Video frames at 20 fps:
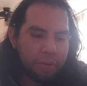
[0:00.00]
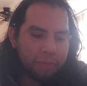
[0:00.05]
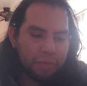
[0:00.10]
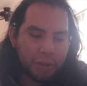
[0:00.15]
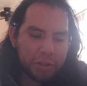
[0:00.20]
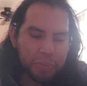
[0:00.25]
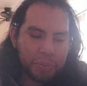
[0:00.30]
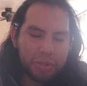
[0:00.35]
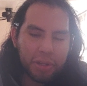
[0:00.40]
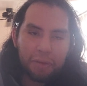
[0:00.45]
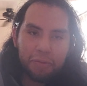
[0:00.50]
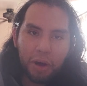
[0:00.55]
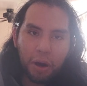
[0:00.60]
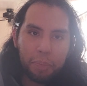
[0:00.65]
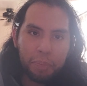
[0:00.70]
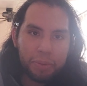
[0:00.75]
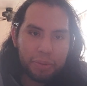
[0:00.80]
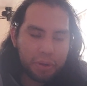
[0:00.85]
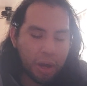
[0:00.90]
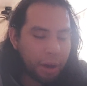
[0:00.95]
Investments have
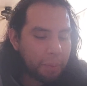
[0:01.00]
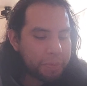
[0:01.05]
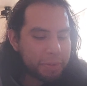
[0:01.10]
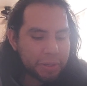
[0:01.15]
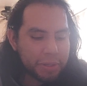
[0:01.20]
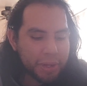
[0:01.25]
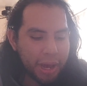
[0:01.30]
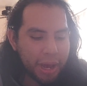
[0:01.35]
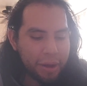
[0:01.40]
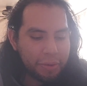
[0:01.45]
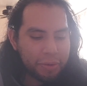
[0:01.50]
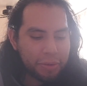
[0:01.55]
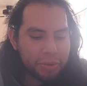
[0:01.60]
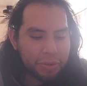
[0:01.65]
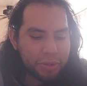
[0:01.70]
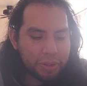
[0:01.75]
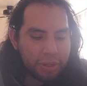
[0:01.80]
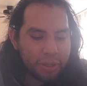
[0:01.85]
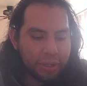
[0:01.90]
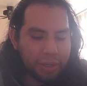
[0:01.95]
ups and
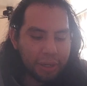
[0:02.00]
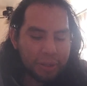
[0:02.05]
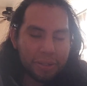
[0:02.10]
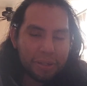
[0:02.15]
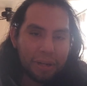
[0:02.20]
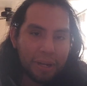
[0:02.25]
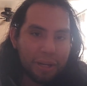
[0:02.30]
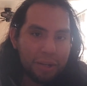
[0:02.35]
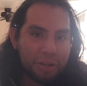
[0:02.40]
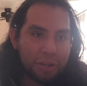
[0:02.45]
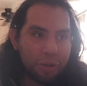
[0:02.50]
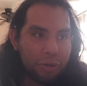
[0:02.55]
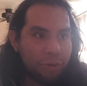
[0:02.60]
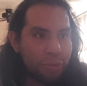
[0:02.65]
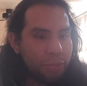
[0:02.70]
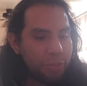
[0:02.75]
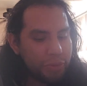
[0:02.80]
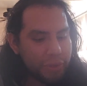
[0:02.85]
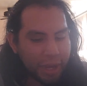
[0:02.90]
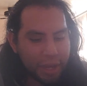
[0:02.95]
downs. In
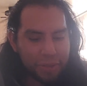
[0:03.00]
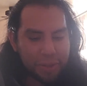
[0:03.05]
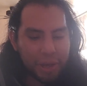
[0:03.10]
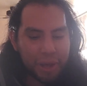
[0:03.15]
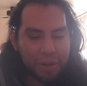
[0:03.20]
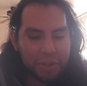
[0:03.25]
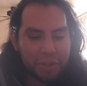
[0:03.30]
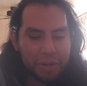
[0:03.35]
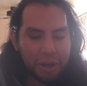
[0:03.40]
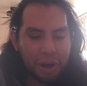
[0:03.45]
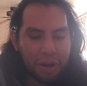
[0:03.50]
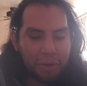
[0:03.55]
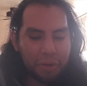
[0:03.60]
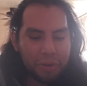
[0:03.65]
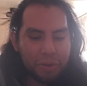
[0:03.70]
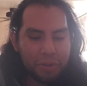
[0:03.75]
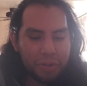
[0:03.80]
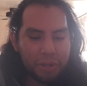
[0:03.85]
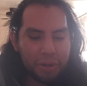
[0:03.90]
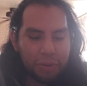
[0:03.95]
1982,
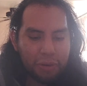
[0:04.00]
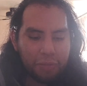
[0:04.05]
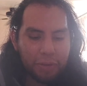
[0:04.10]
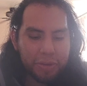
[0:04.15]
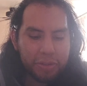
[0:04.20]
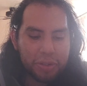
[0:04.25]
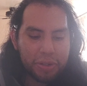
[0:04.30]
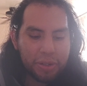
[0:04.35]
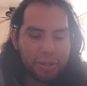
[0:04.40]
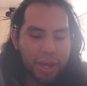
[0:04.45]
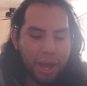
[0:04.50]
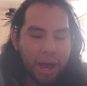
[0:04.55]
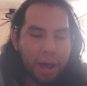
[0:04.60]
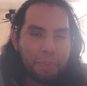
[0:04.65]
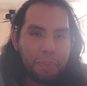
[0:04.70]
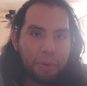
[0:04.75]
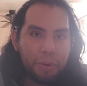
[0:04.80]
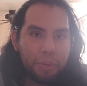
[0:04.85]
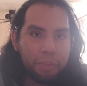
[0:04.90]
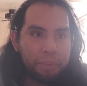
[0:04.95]
$10,000 invested into
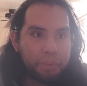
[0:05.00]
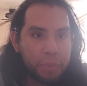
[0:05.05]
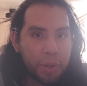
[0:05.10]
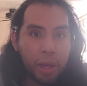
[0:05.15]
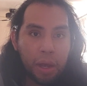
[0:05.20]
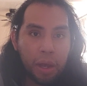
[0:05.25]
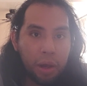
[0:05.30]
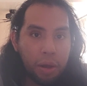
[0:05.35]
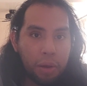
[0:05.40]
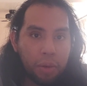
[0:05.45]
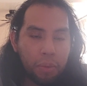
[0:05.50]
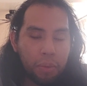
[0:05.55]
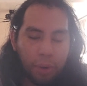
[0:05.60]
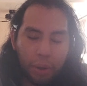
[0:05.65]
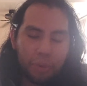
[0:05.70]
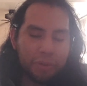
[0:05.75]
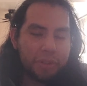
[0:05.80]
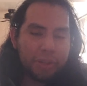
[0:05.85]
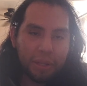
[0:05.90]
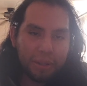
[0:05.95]
Apple.
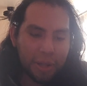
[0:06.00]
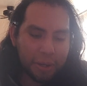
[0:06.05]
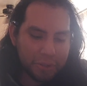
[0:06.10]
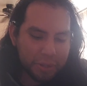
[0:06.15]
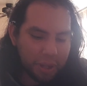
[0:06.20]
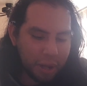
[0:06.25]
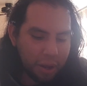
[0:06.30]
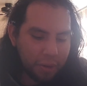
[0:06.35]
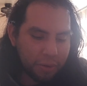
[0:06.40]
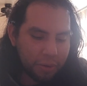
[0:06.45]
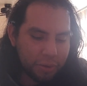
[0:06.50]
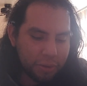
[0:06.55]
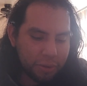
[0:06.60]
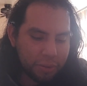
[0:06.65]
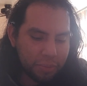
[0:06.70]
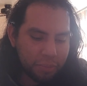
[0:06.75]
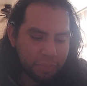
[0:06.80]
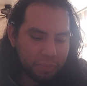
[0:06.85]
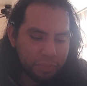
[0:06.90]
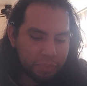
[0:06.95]
Well, it's $10,000.
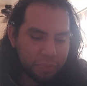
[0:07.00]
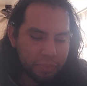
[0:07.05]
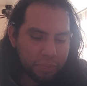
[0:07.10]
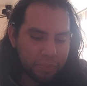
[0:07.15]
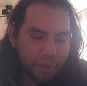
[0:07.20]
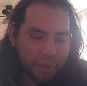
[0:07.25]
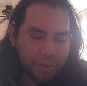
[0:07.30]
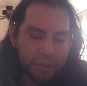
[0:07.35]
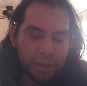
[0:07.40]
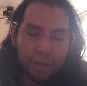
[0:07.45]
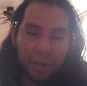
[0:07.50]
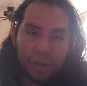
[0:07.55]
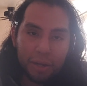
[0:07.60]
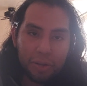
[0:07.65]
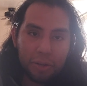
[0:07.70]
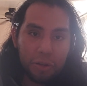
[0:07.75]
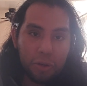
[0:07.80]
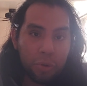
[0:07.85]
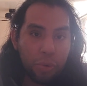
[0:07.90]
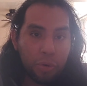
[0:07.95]

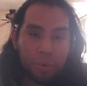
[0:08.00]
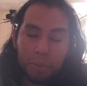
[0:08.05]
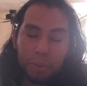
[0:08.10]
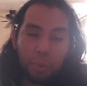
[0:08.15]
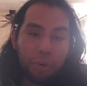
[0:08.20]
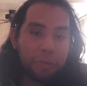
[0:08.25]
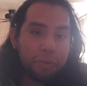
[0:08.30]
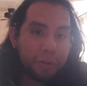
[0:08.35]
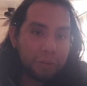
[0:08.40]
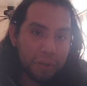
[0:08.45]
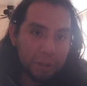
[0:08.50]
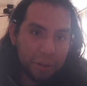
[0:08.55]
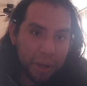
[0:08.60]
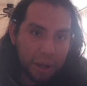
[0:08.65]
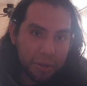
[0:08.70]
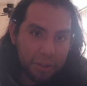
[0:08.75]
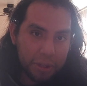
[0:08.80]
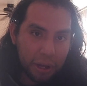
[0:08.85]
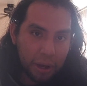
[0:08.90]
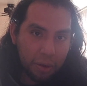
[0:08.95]
1992 would have been worth
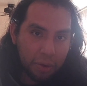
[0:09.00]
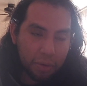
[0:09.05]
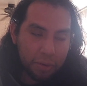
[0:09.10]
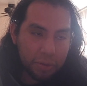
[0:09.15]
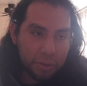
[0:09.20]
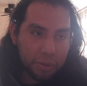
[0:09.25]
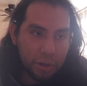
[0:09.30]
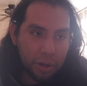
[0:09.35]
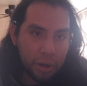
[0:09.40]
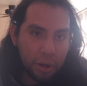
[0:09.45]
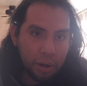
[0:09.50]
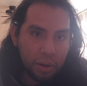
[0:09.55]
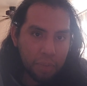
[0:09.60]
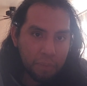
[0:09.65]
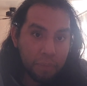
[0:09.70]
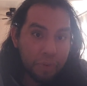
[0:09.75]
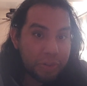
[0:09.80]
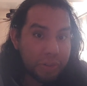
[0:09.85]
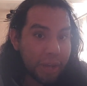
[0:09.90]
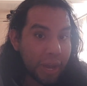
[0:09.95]
$50,000.
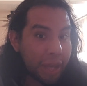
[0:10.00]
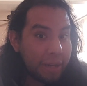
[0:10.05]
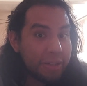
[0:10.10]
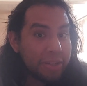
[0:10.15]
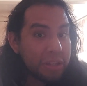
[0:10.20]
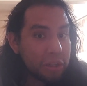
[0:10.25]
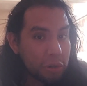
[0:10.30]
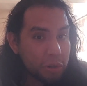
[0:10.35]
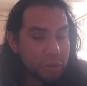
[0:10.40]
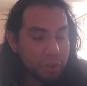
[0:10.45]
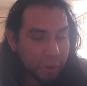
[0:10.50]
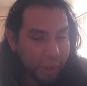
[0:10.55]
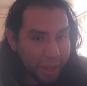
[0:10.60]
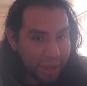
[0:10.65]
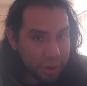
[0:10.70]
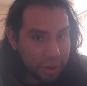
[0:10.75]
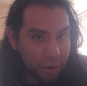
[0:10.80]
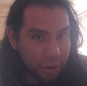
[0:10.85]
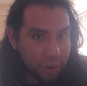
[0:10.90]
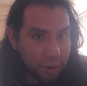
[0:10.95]
10 years
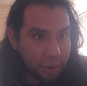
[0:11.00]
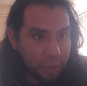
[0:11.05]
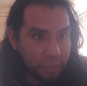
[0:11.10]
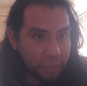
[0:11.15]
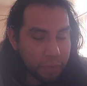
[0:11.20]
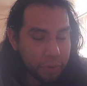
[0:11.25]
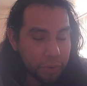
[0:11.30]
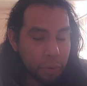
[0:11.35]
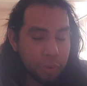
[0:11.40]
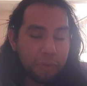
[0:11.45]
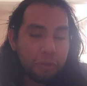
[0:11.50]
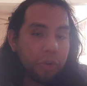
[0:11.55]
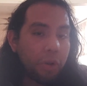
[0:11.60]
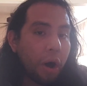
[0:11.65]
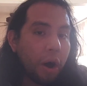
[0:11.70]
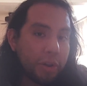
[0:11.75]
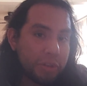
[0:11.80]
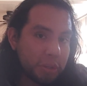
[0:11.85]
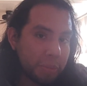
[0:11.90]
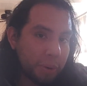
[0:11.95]
later, you would have
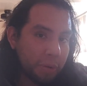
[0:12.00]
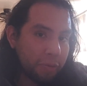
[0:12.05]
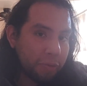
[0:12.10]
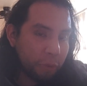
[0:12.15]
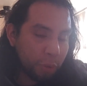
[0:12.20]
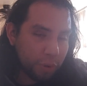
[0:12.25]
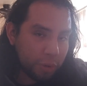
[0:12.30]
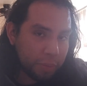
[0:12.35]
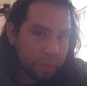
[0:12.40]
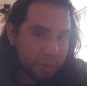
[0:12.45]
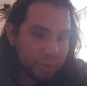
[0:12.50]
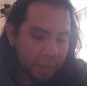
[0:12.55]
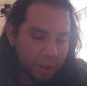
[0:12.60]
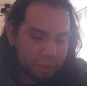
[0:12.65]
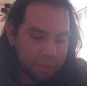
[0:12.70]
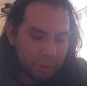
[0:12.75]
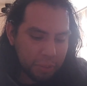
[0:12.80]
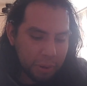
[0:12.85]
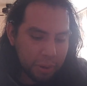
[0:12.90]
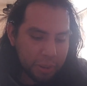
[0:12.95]
lost about 40%
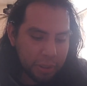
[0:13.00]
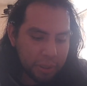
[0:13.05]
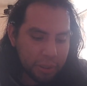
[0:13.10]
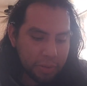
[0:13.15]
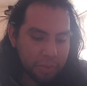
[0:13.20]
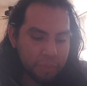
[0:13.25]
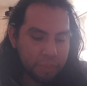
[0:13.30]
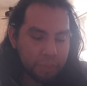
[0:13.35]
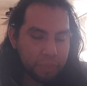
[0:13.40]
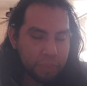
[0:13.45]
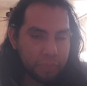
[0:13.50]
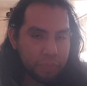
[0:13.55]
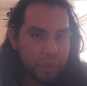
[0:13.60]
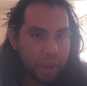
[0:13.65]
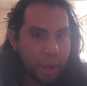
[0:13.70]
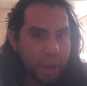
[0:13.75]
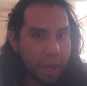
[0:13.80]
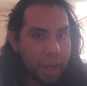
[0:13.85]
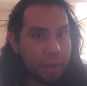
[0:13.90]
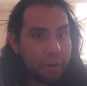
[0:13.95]
of your money,
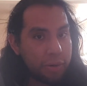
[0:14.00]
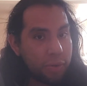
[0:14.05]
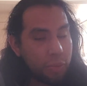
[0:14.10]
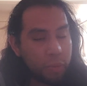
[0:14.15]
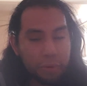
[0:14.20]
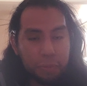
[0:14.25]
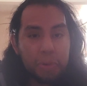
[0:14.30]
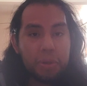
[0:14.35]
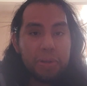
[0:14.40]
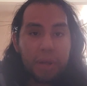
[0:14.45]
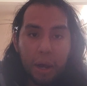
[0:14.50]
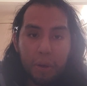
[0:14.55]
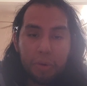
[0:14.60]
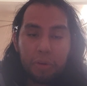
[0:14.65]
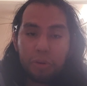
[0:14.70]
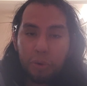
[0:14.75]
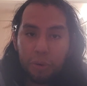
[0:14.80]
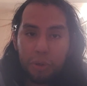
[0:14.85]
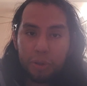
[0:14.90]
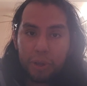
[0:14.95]
and it would have been down
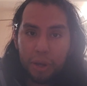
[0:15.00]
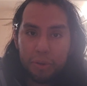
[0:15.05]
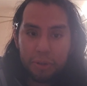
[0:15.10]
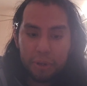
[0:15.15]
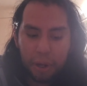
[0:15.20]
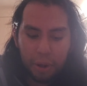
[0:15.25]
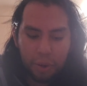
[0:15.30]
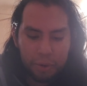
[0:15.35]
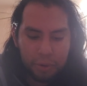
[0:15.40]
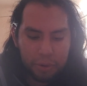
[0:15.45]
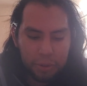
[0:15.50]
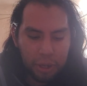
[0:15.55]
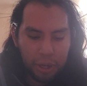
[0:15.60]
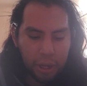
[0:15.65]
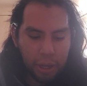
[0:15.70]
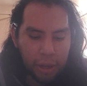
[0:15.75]
to $30,000.